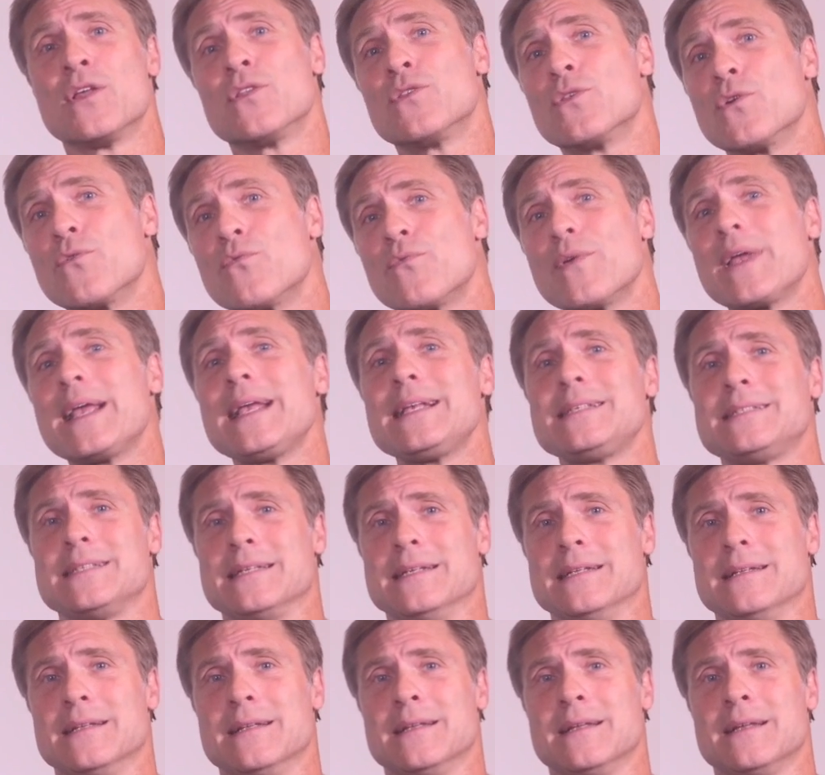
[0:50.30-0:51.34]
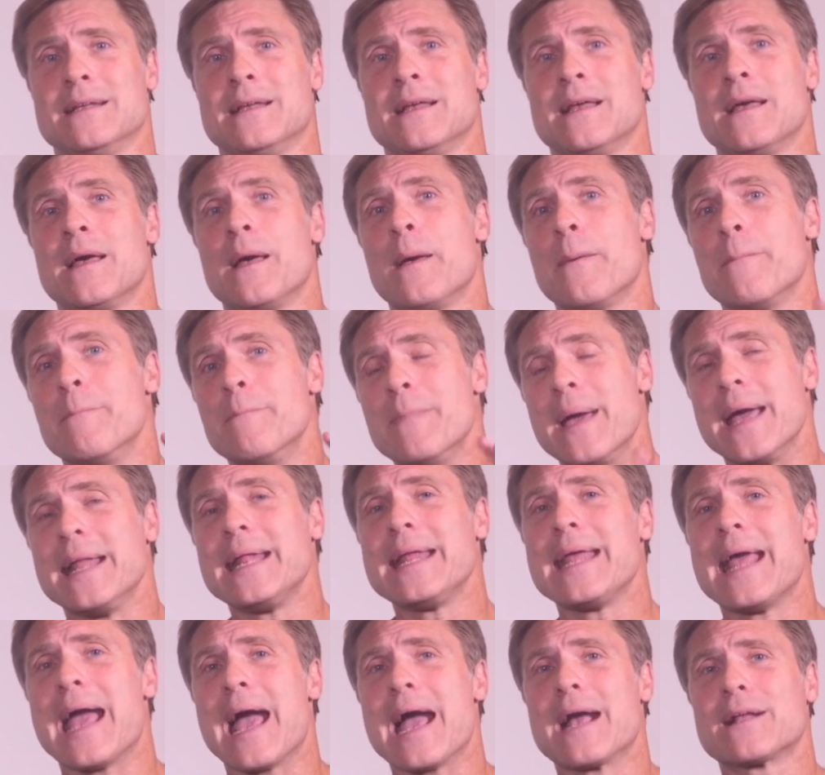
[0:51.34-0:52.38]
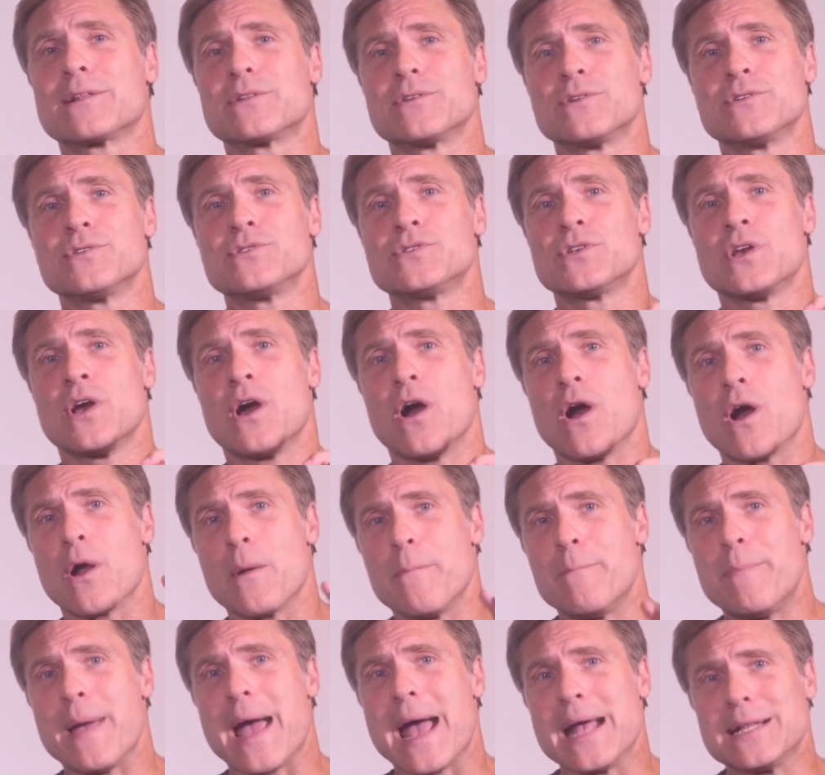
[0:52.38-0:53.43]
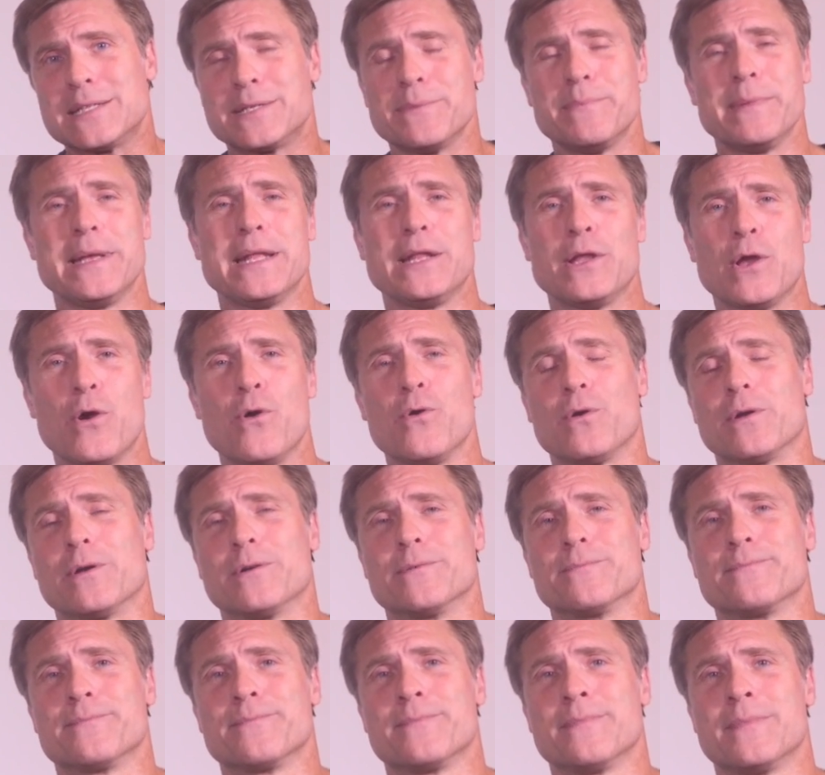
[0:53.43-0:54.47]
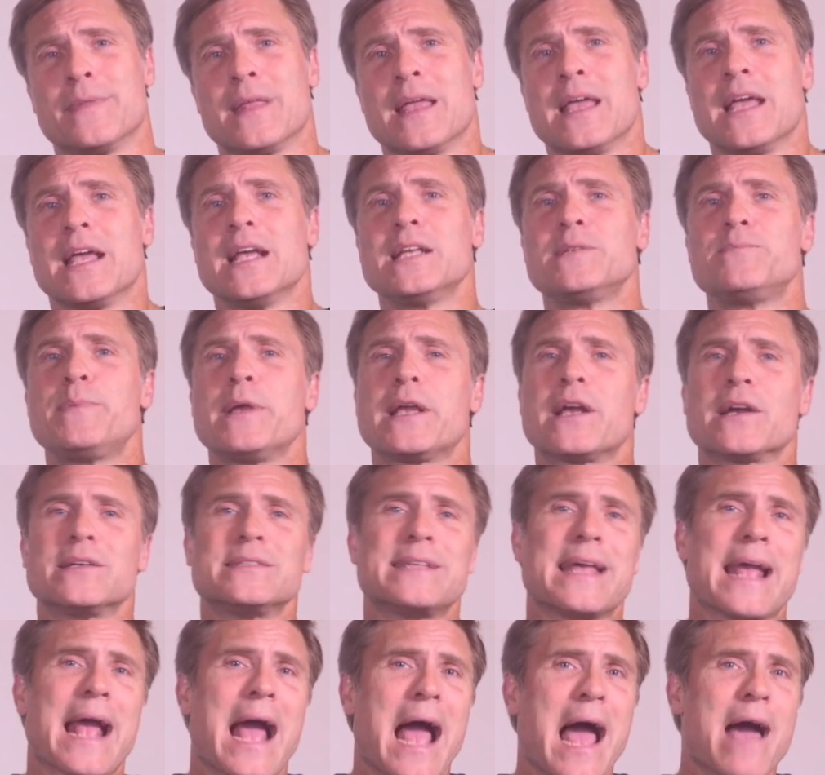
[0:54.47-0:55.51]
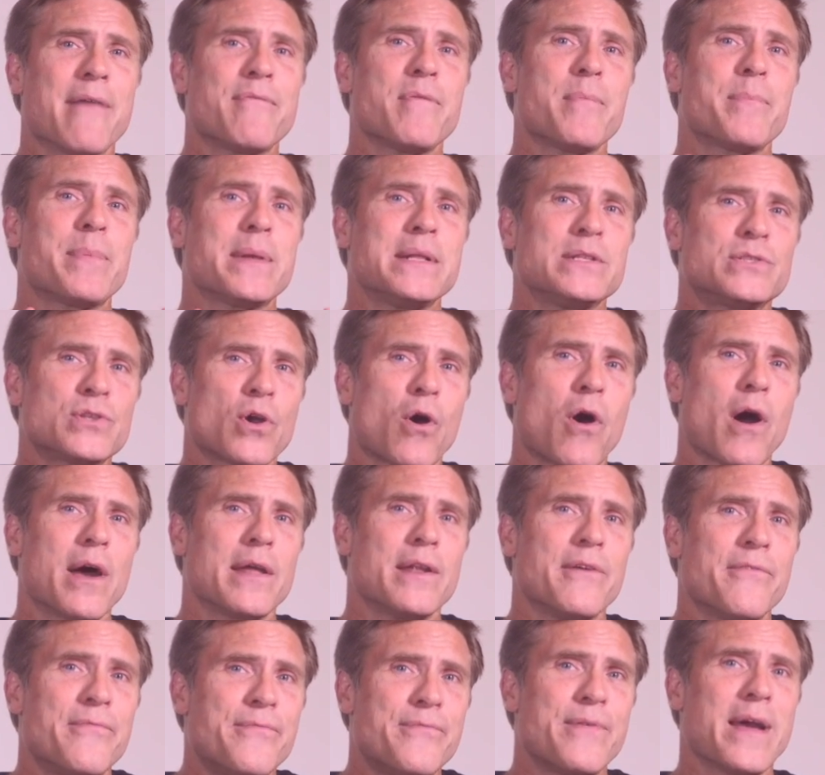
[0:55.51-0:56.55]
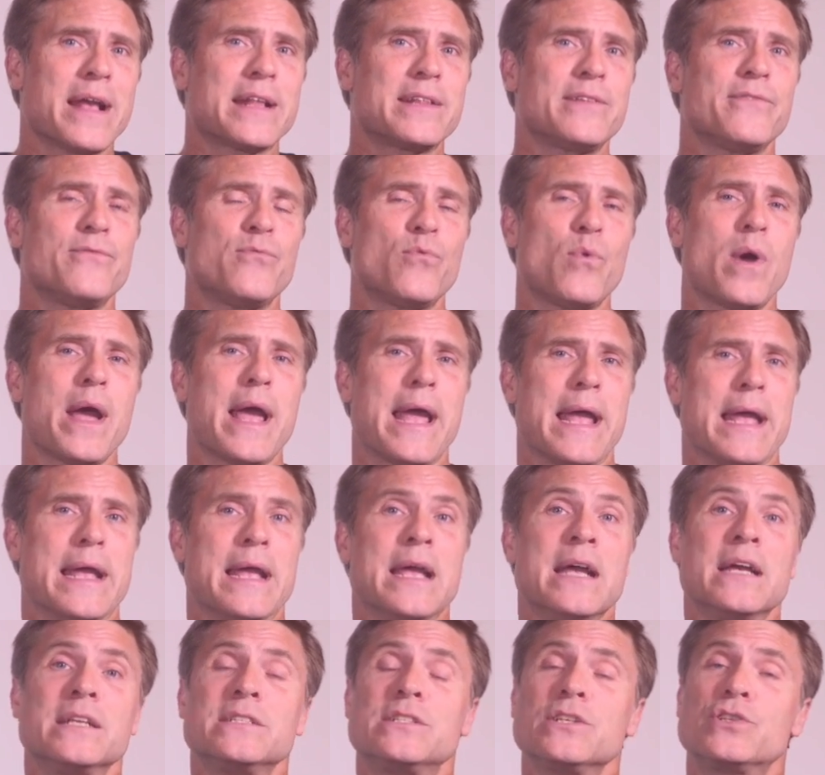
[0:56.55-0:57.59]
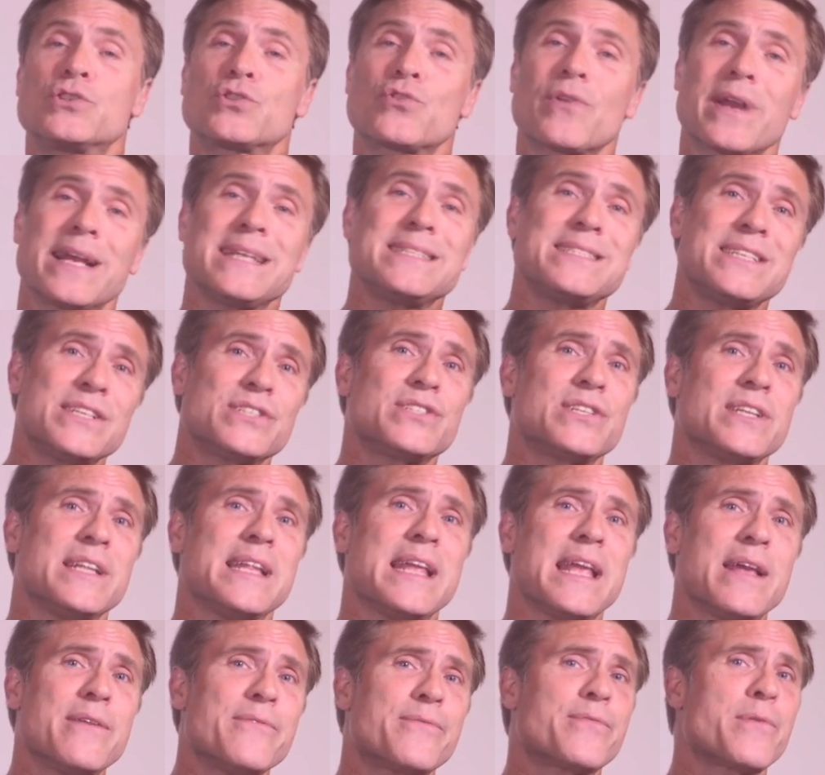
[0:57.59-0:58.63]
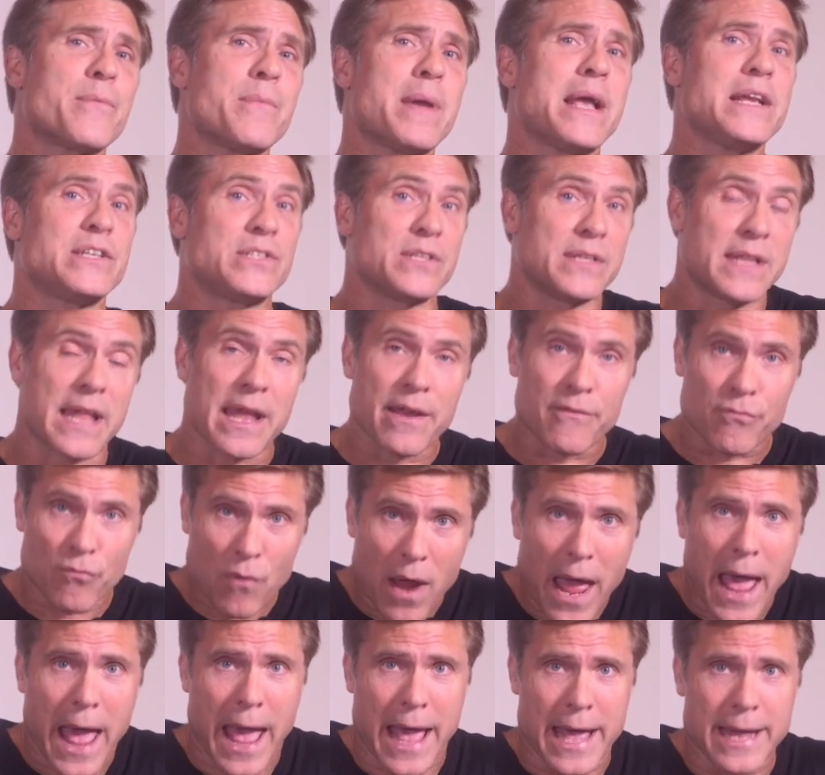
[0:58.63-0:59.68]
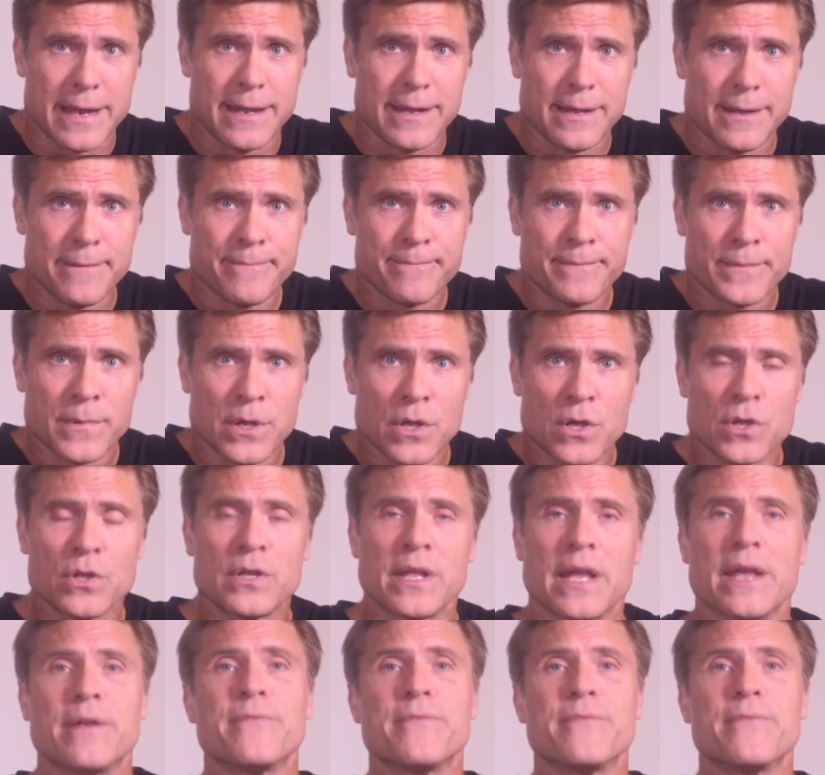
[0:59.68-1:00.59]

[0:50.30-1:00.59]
The reason many actors are bad to mediocre is because they haven't been taught an effective way to transition the information they have read to